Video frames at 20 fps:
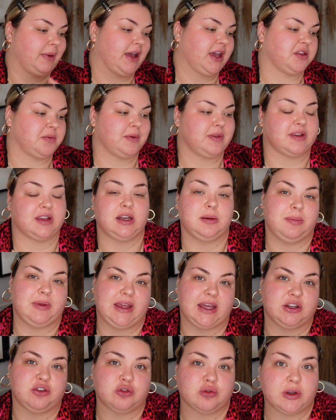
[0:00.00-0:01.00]
my husband's gonna
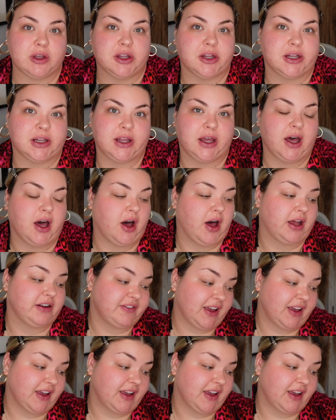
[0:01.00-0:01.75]
be at drill on